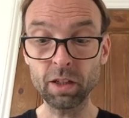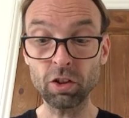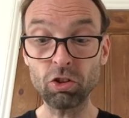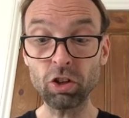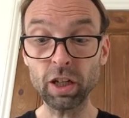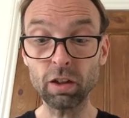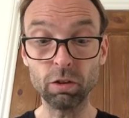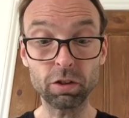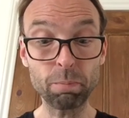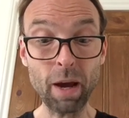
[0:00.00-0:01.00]
The chicken
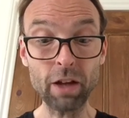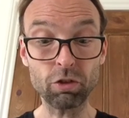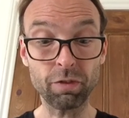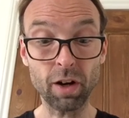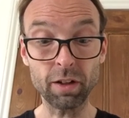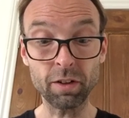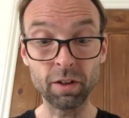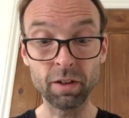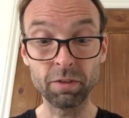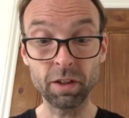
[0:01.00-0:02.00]
looked petrified,
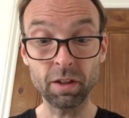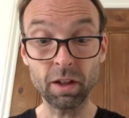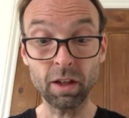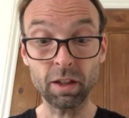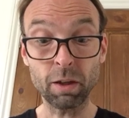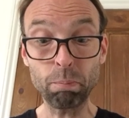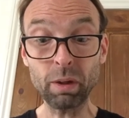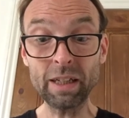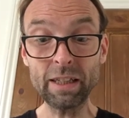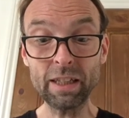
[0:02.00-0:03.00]

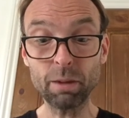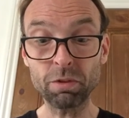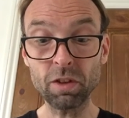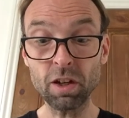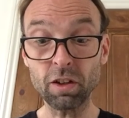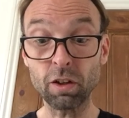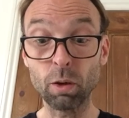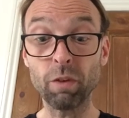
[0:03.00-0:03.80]
completely absurd,